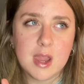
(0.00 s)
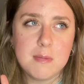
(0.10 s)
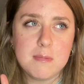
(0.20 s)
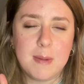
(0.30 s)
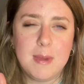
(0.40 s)

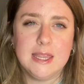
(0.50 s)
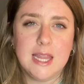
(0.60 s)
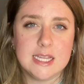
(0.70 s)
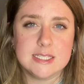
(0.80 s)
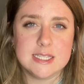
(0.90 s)
maybe
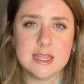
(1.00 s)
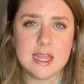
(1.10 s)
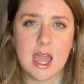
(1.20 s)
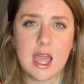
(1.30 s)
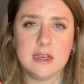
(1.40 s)
less than
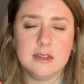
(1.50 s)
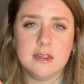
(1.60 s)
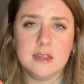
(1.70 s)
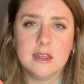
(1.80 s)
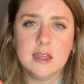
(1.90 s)
that.
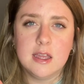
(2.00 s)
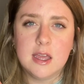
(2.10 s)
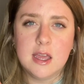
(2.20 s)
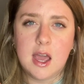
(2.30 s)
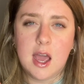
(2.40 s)

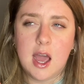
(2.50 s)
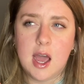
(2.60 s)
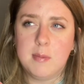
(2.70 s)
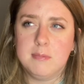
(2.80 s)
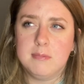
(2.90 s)

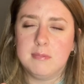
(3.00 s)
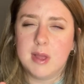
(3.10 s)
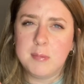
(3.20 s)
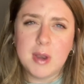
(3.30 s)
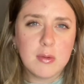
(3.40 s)

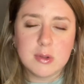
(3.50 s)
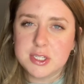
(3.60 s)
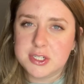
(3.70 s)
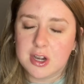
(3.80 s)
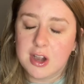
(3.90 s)
I'm not really
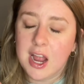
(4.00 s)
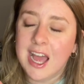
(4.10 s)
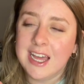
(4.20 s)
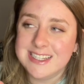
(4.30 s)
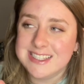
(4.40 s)
sure,
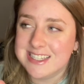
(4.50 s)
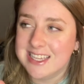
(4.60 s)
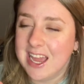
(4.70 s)
honestly.